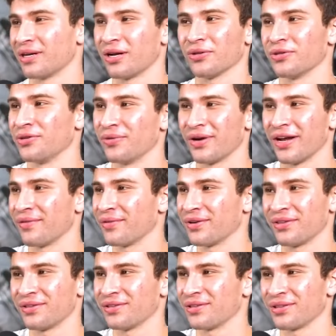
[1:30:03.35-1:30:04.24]
I'll do
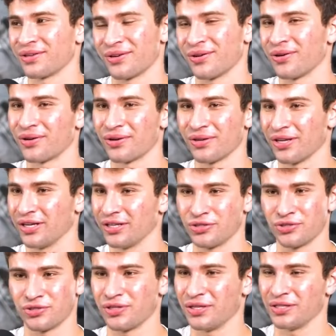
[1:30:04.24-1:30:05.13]
everything to the car,
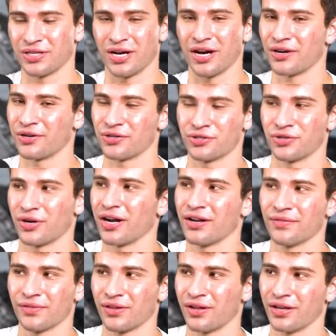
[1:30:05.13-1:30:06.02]
like entire
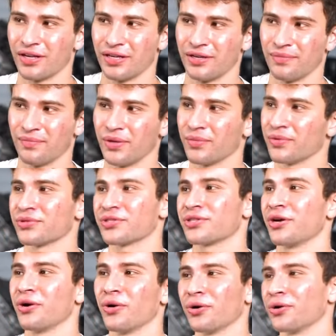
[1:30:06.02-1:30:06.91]
drive line, and
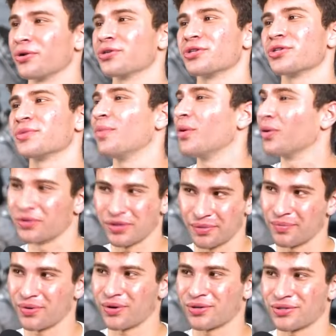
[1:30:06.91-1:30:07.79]
people say, "Oh, you're just
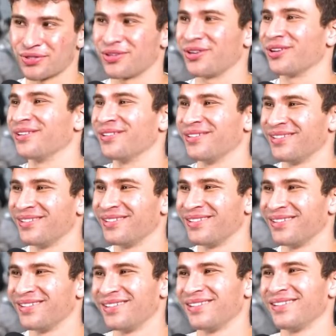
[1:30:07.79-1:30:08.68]
bolting parts on,"
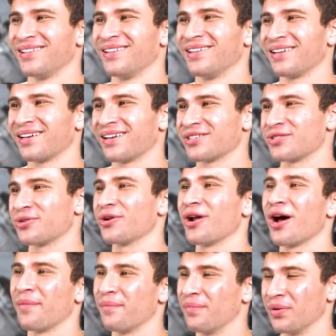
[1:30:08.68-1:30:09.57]
because
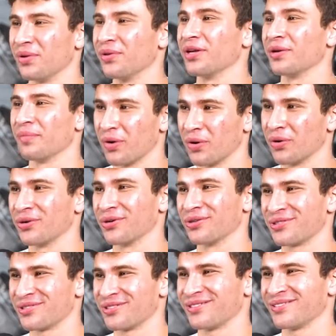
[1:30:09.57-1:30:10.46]
you're not building
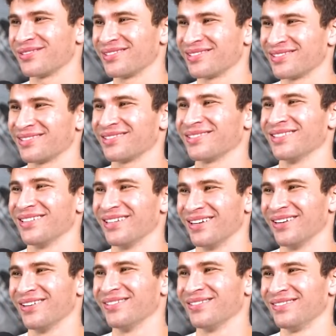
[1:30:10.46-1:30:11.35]
motors.
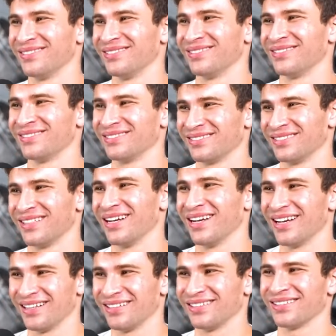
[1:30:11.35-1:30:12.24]
You know,
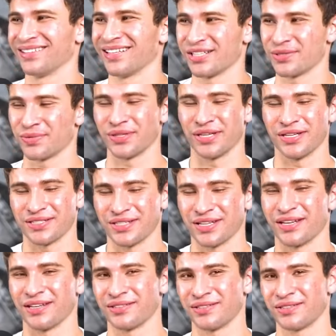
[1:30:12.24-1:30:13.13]
yeah, that's what they
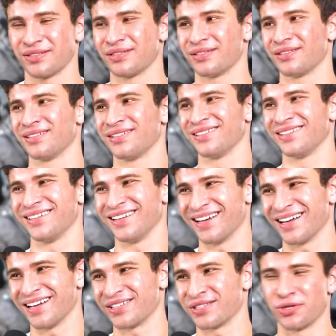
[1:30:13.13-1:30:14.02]
say. What the hell?
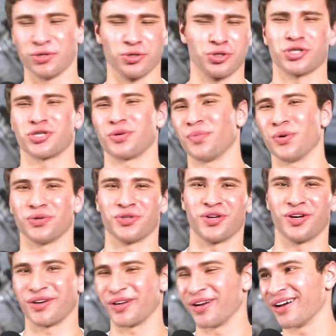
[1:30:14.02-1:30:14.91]
Yeah, so you're just a
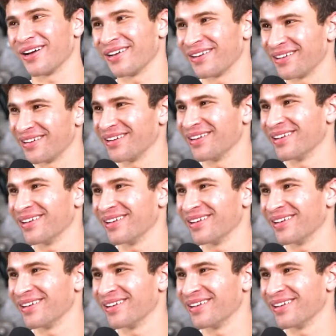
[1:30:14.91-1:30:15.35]
bolt-on guy.